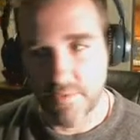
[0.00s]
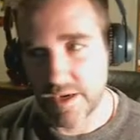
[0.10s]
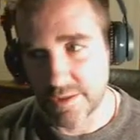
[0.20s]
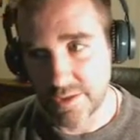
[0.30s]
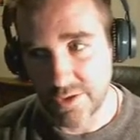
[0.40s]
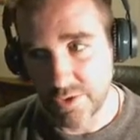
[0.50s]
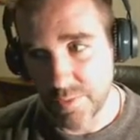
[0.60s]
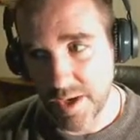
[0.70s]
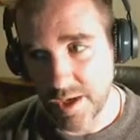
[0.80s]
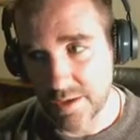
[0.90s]
as your
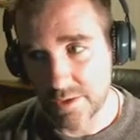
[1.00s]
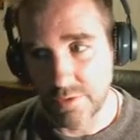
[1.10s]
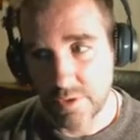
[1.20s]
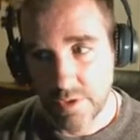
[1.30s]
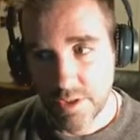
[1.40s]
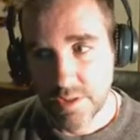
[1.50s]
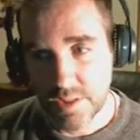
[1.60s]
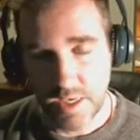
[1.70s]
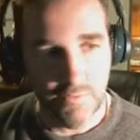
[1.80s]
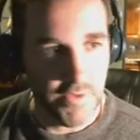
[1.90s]
notepad, do
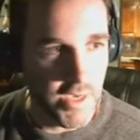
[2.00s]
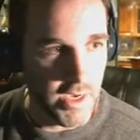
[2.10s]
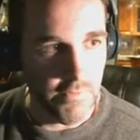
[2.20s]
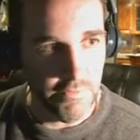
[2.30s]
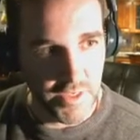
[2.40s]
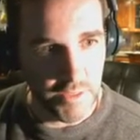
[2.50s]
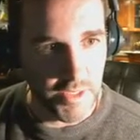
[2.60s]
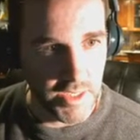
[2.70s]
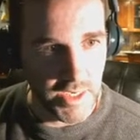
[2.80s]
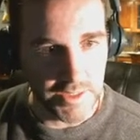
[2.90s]
save
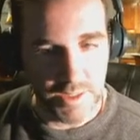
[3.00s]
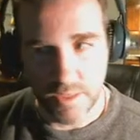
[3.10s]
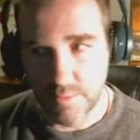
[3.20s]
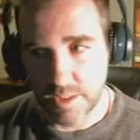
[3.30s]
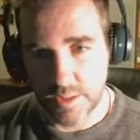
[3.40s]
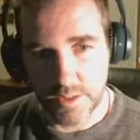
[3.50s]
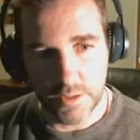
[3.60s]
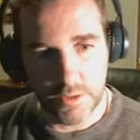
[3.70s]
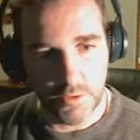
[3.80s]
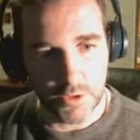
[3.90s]
.vbs. And that makes it
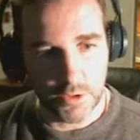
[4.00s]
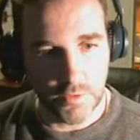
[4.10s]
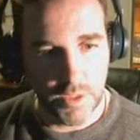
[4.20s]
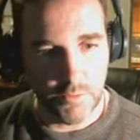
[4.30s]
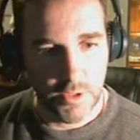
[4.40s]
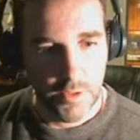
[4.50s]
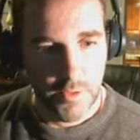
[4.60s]
into a script.